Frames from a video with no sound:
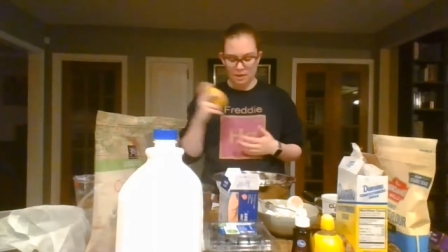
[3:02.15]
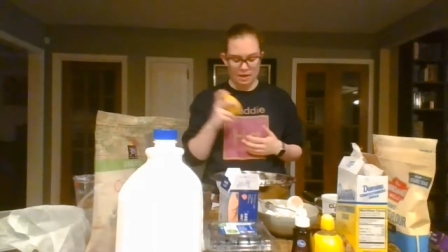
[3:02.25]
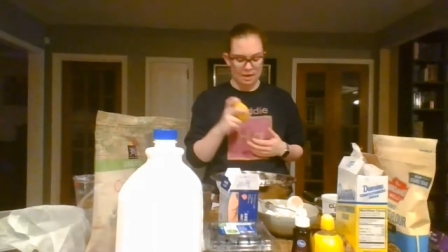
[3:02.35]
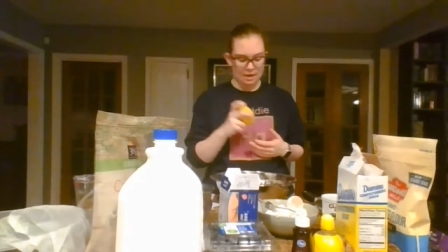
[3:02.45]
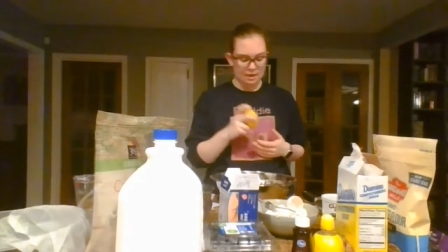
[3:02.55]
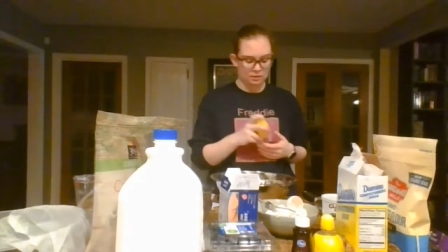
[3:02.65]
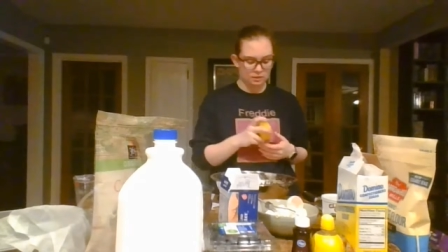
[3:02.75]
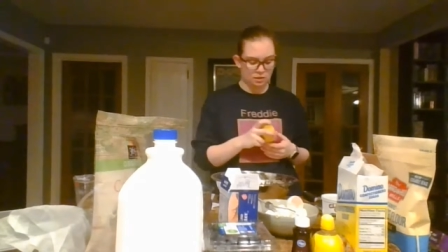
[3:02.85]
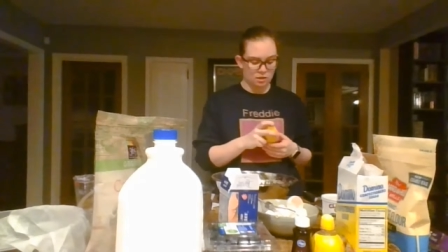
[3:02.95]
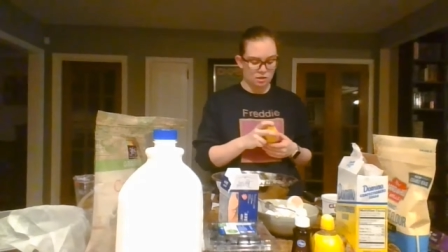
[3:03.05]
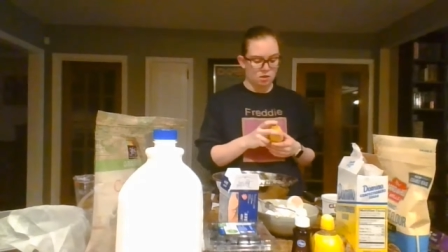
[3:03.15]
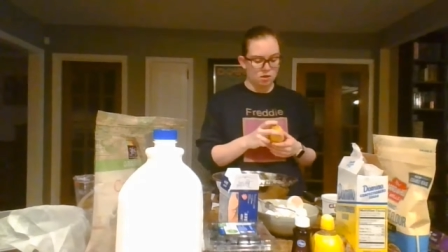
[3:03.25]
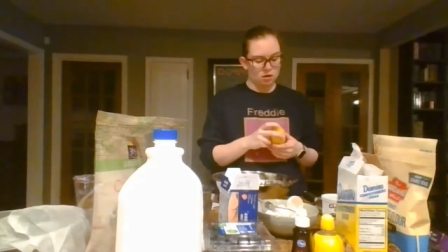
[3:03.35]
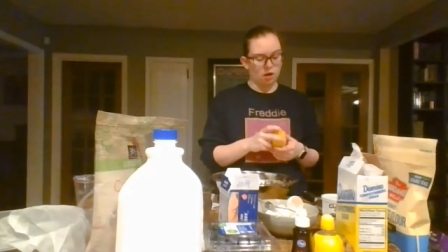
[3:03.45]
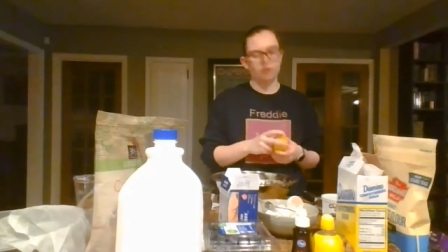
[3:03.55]
And
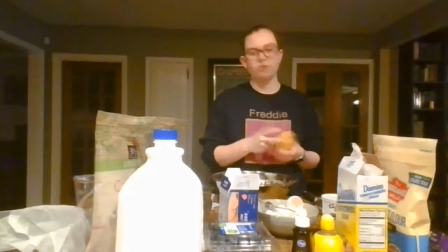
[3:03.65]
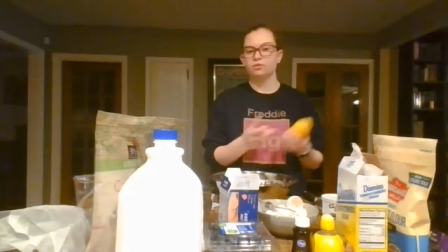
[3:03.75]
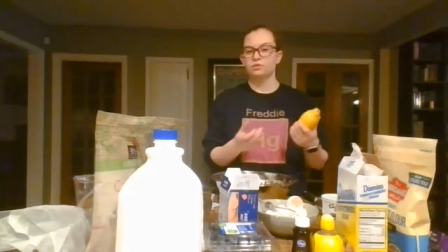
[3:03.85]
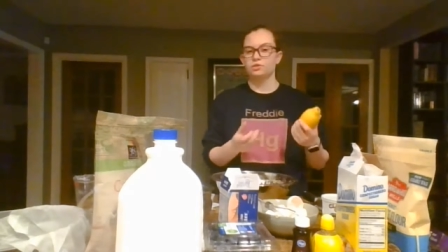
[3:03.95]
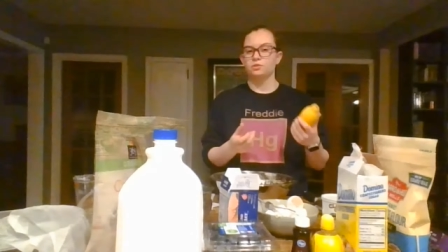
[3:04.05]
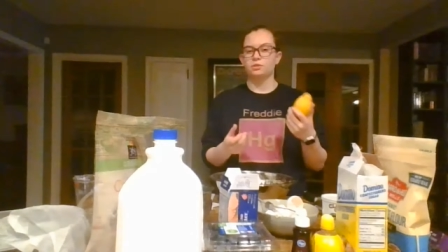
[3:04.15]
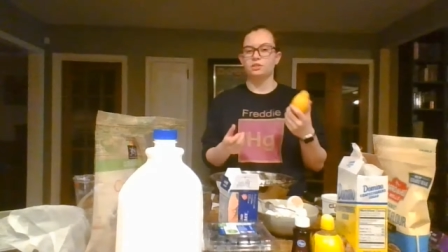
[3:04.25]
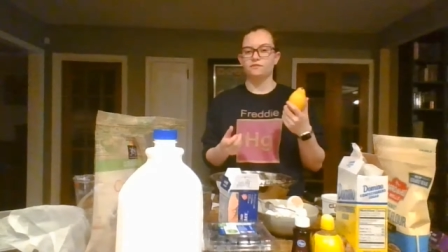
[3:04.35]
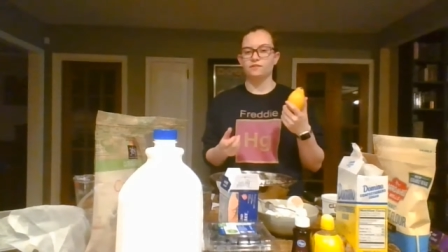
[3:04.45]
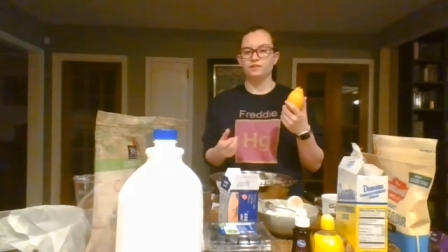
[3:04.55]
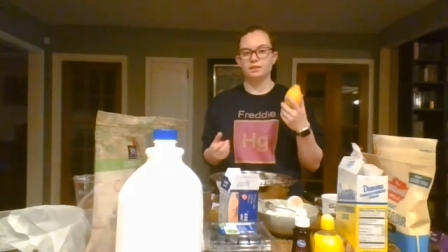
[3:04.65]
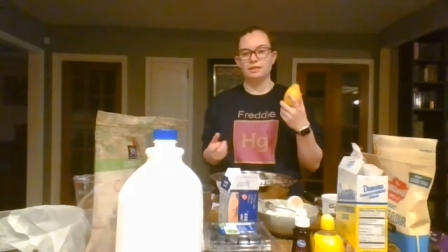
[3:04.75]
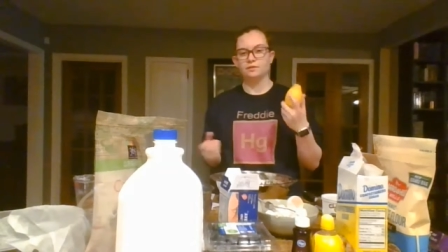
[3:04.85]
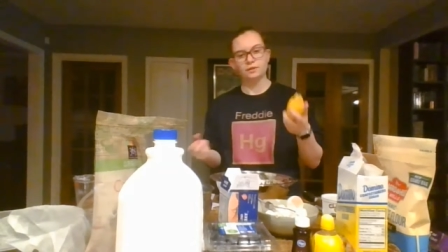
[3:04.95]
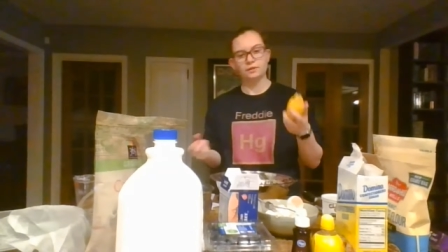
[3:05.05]
others use
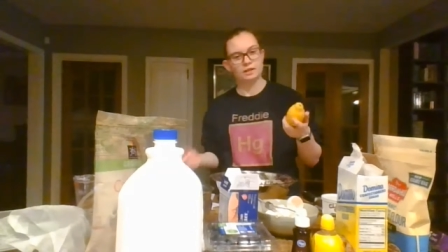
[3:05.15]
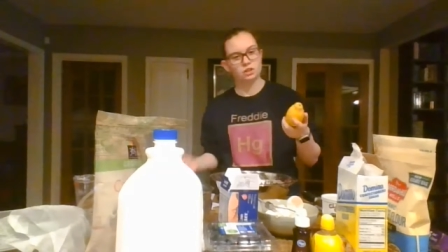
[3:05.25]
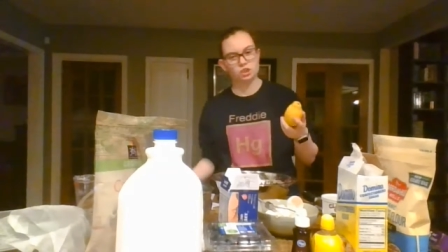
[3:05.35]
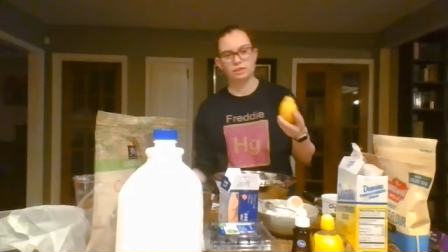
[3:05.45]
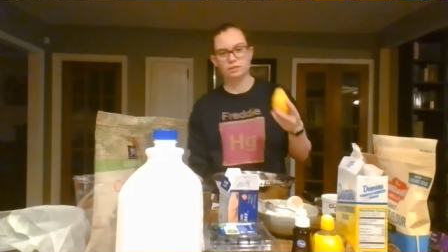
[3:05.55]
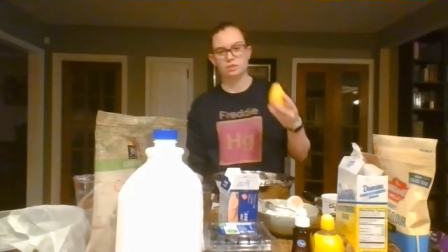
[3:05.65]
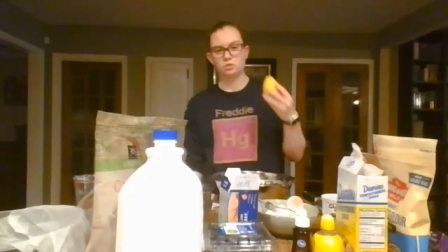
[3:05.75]
different irrigation and